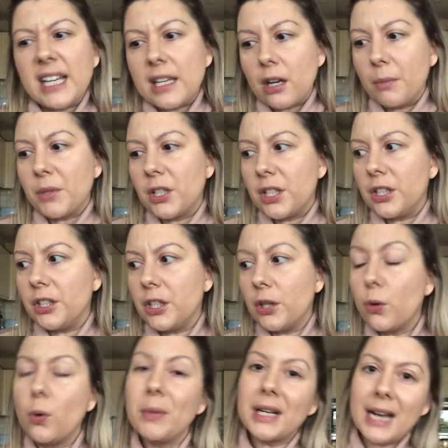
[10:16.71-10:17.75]
and I'm going to, you know,
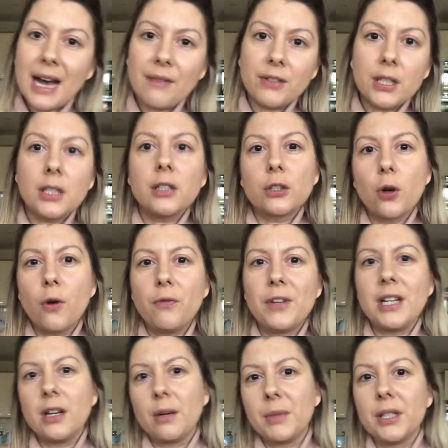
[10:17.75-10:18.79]
or I'm going to have a coffee,
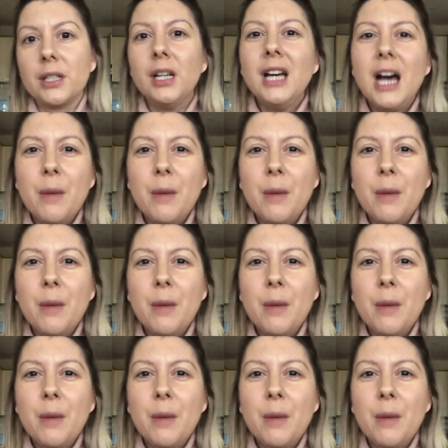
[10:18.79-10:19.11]
and I'm going to,